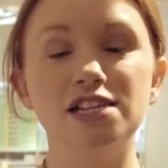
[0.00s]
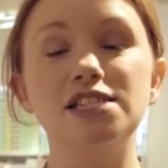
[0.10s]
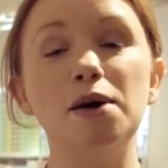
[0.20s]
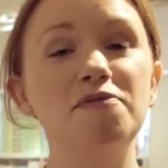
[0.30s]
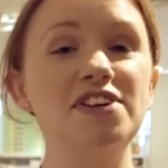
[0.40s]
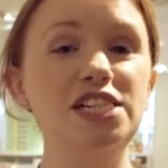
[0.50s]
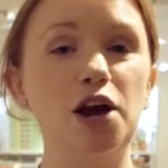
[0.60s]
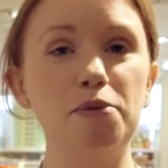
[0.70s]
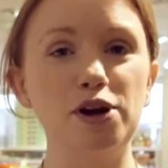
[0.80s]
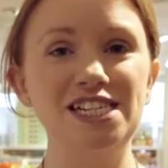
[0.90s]
Some
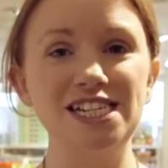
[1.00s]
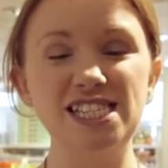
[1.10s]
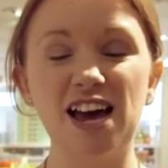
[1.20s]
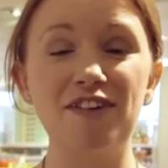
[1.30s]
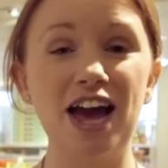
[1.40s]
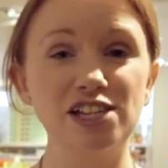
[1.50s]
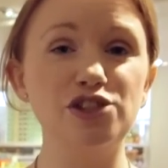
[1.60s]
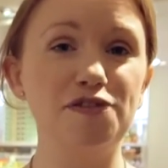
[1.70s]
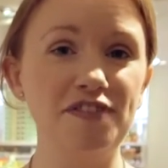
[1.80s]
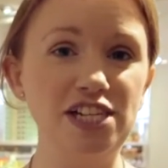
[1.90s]
video monitors have
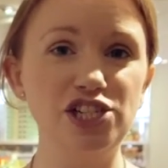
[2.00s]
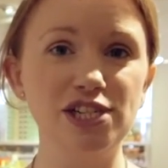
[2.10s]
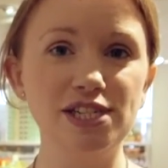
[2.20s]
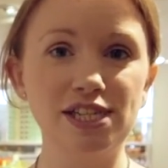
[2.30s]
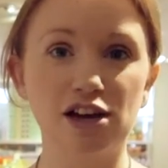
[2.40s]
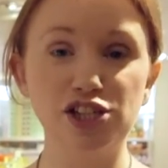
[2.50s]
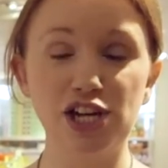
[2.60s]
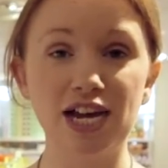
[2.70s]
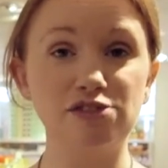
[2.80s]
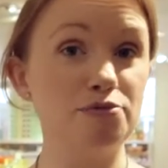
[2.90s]
extra features such
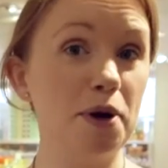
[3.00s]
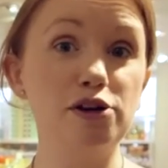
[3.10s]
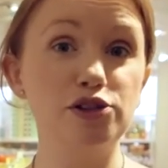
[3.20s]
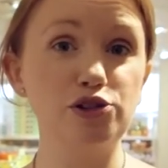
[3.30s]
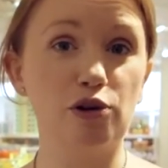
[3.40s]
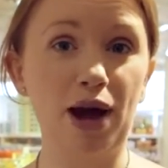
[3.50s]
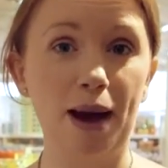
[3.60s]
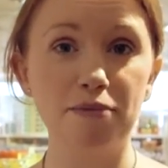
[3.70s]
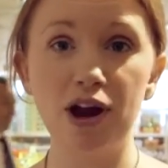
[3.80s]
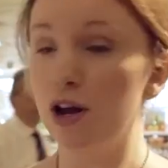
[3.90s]
as remote control
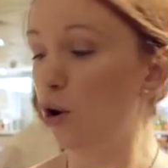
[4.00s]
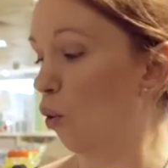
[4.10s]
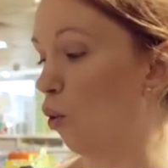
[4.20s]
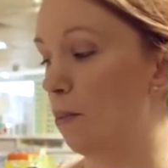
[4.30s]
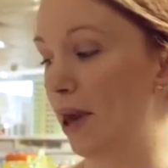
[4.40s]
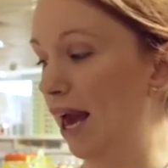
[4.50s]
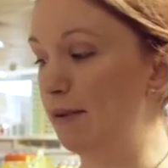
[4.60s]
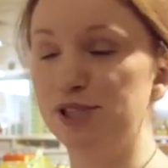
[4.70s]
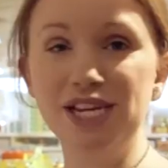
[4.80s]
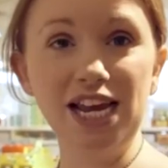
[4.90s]
camera or being
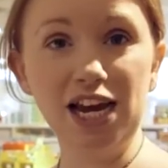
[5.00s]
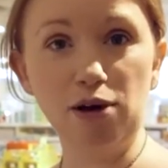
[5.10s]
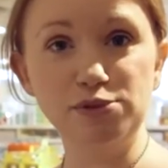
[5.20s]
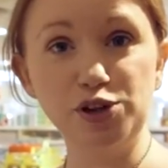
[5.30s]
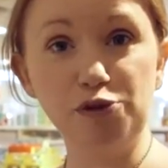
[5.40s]
able to link up to your